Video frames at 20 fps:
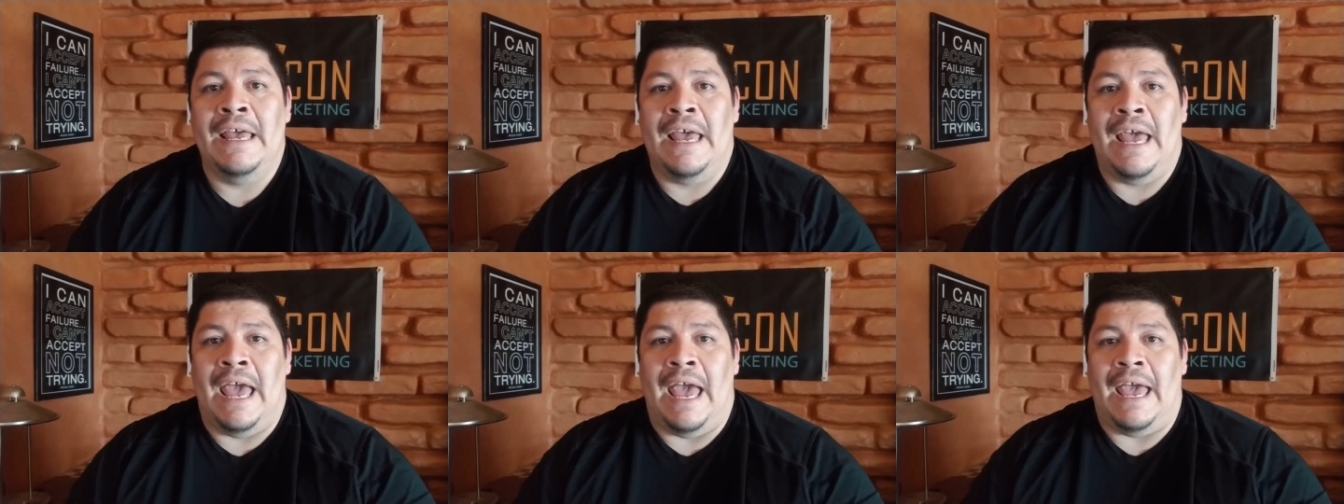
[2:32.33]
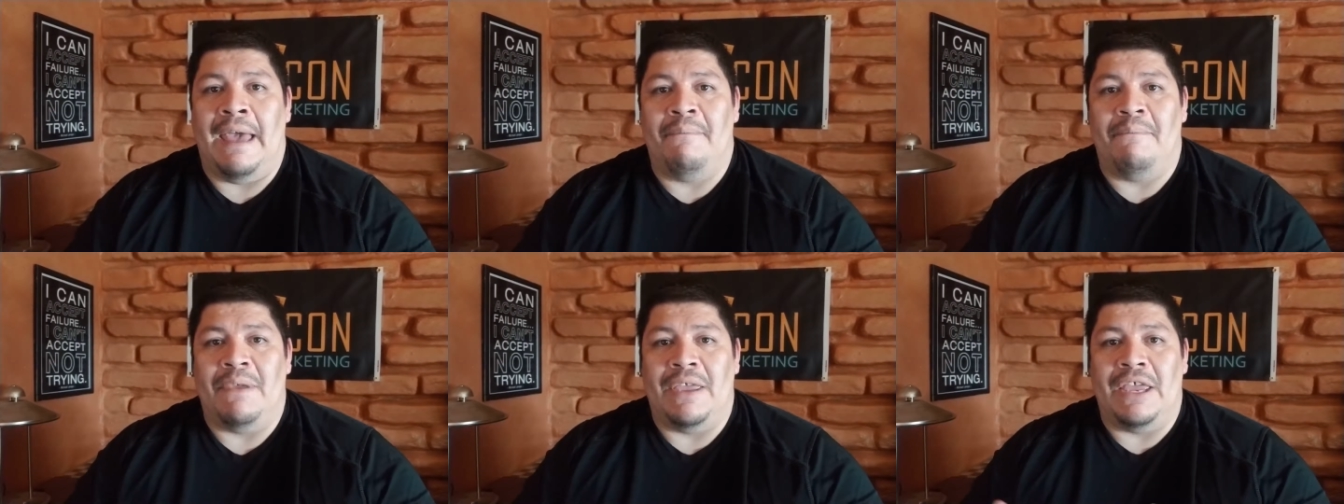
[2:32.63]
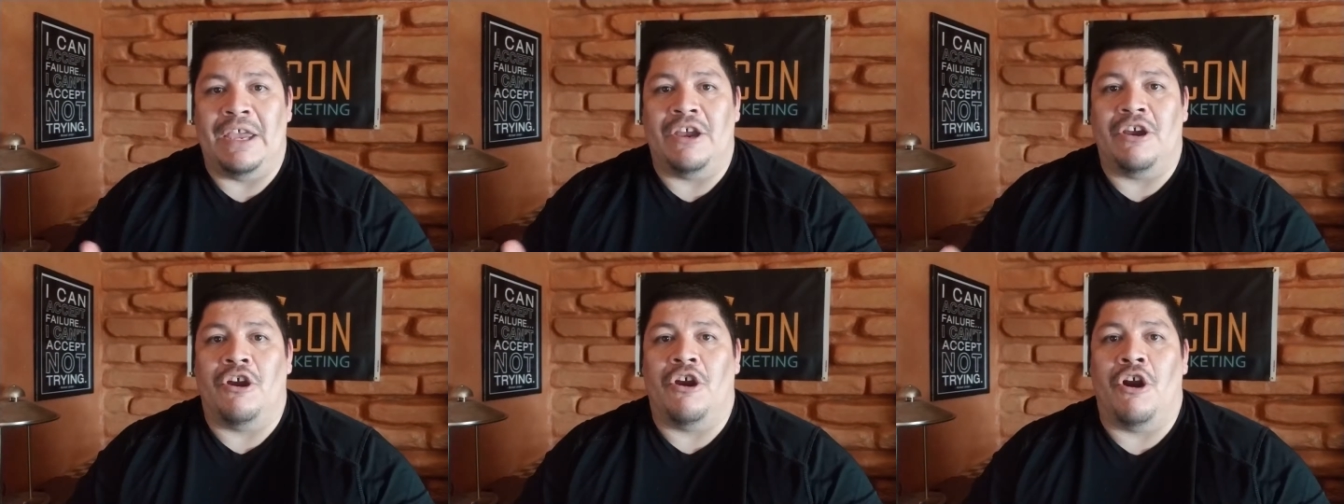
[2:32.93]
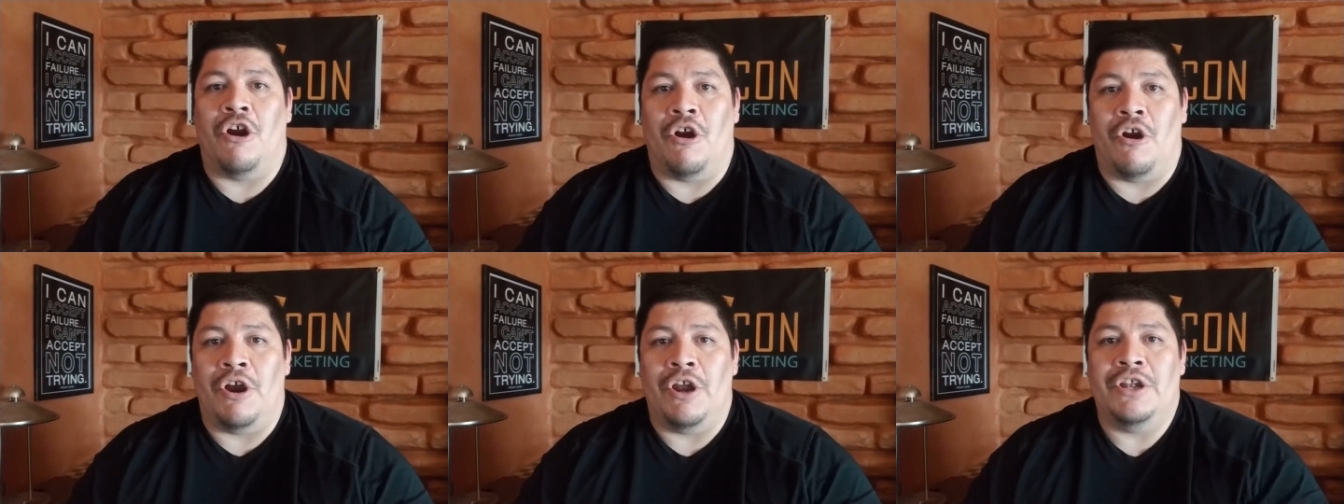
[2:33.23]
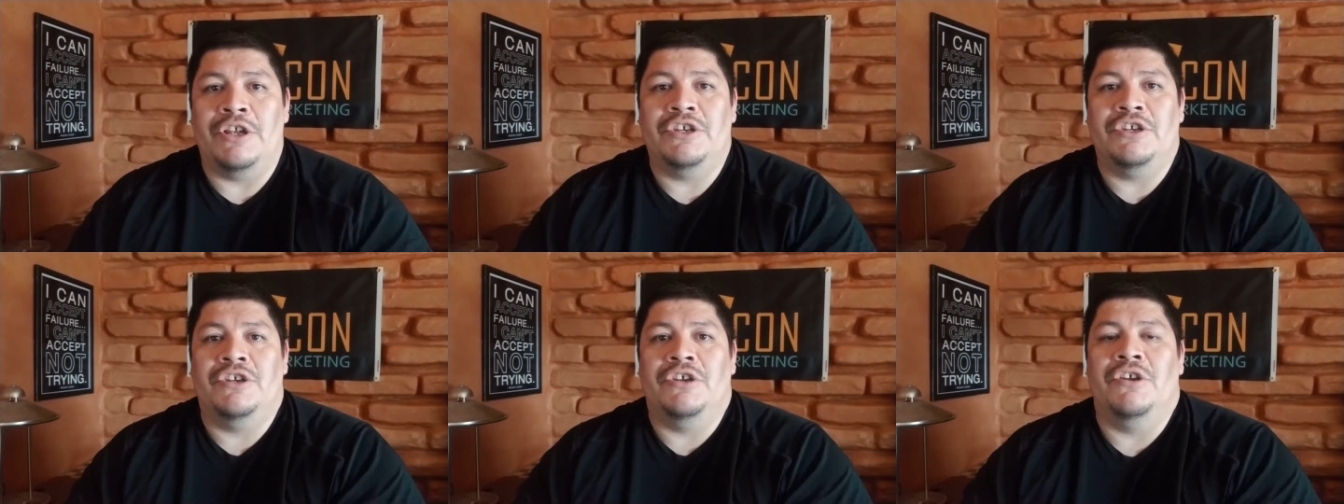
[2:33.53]
and be
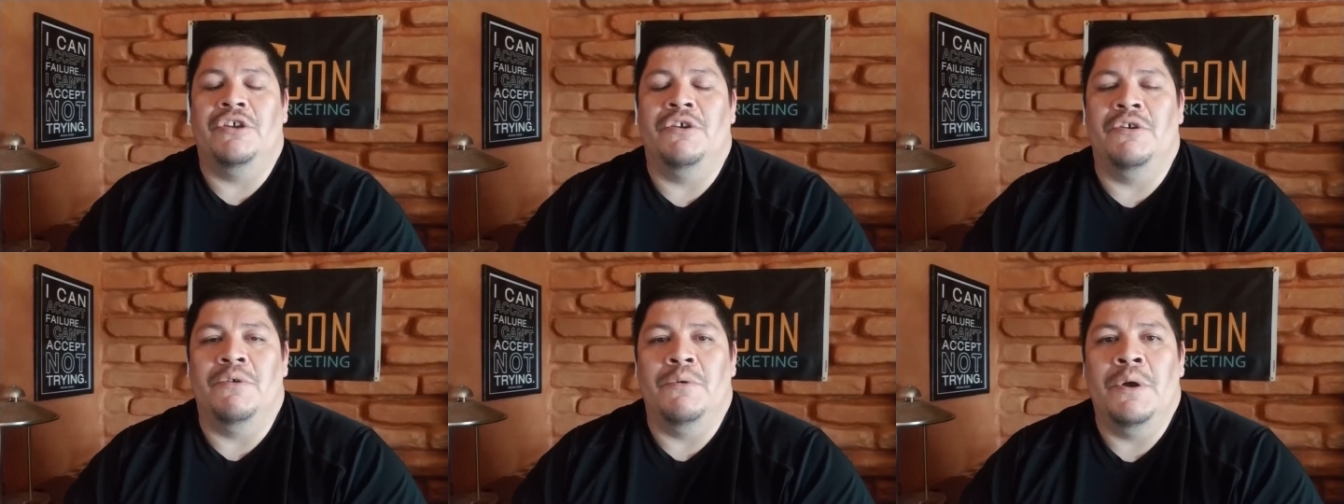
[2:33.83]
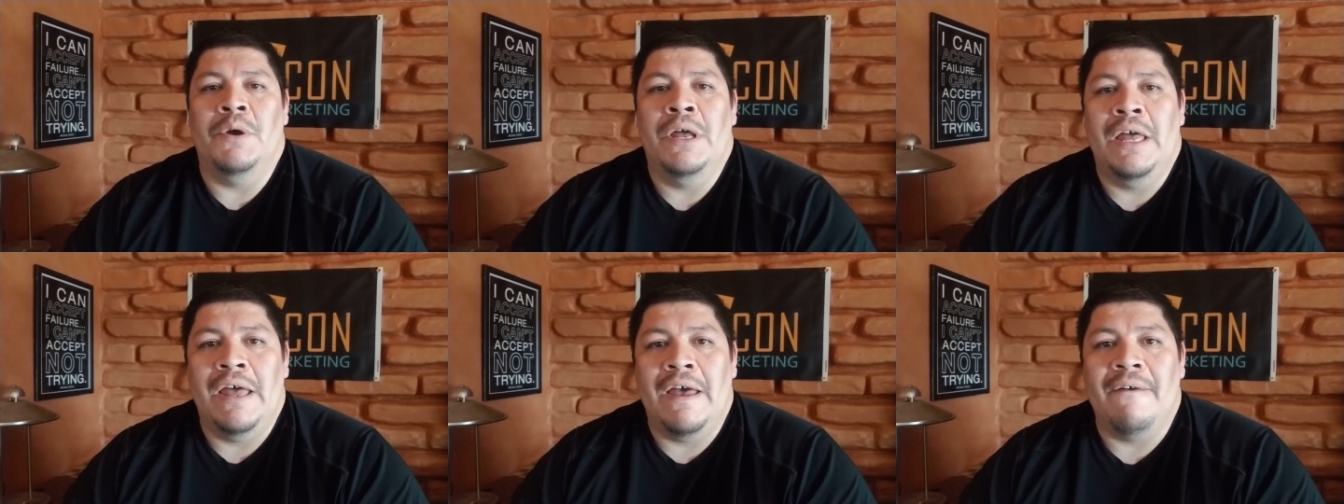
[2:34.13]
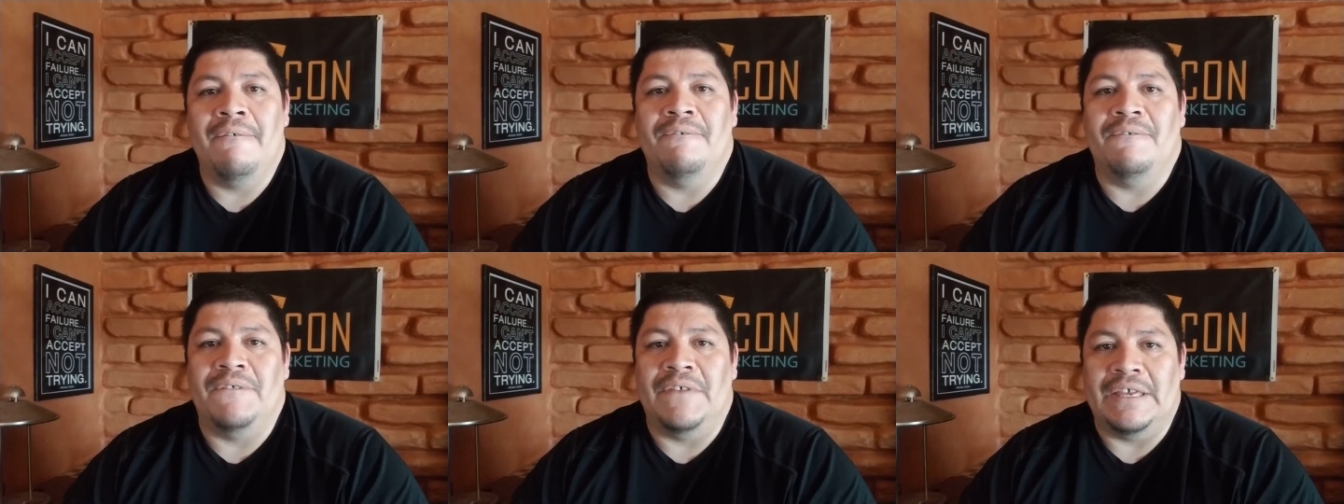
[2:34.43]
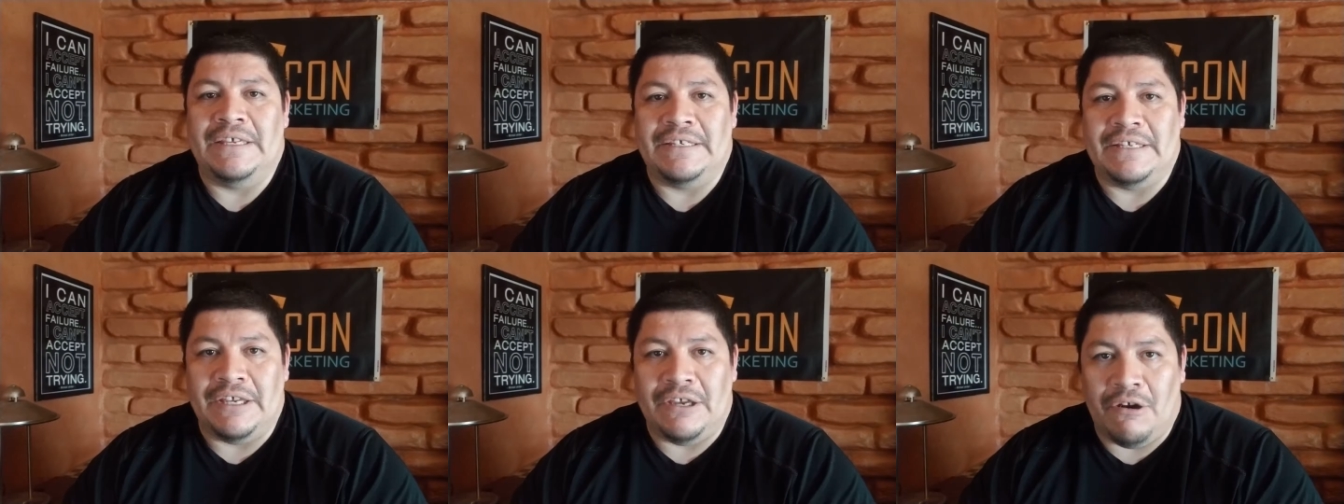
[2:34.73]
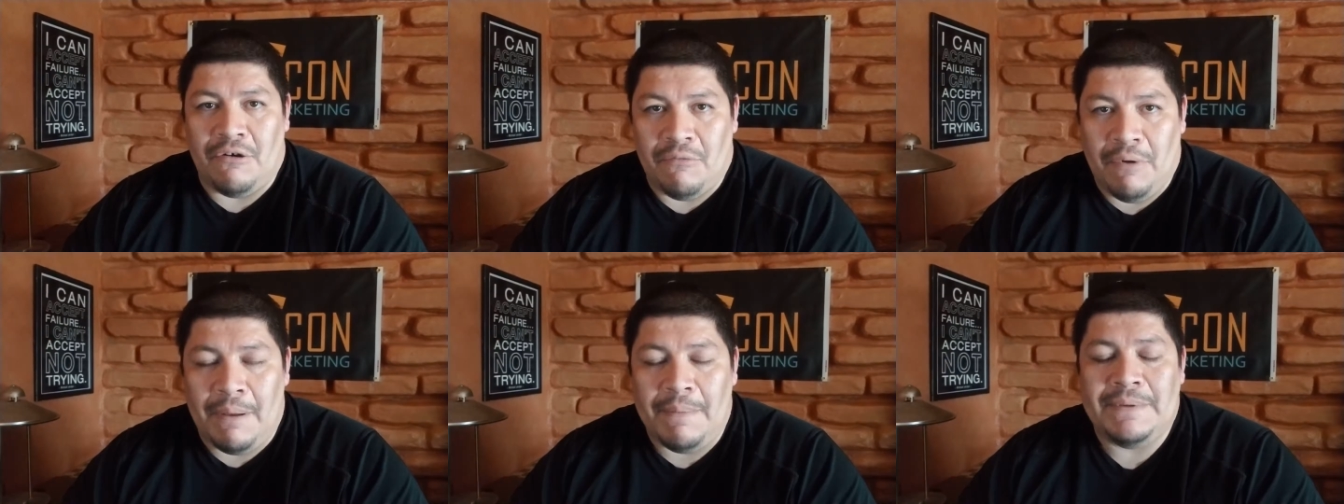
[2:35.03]
encouraged to visit
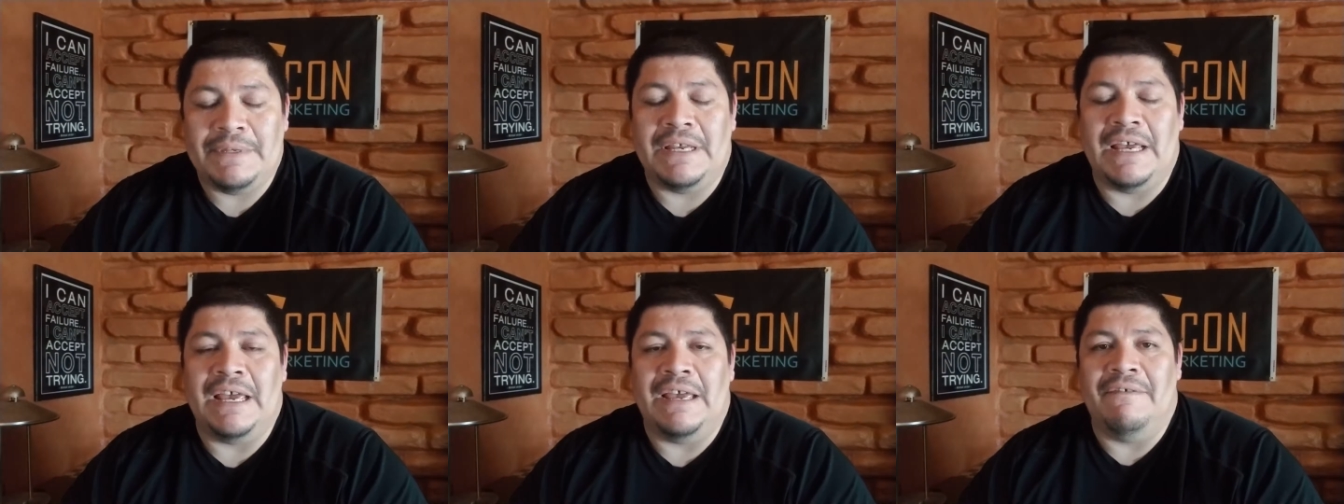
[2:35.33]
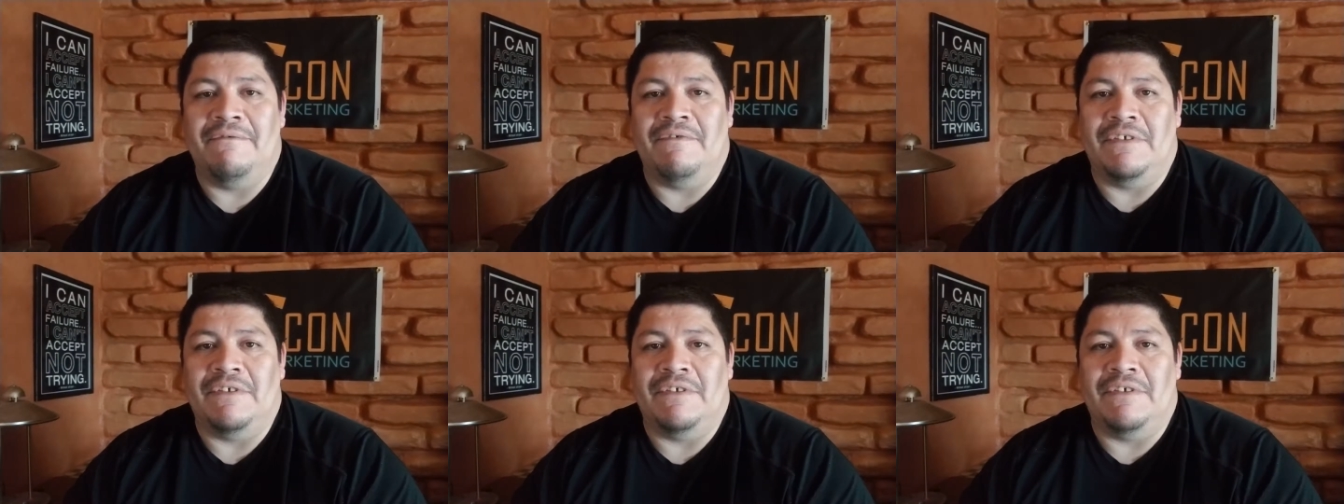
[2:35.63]
your website,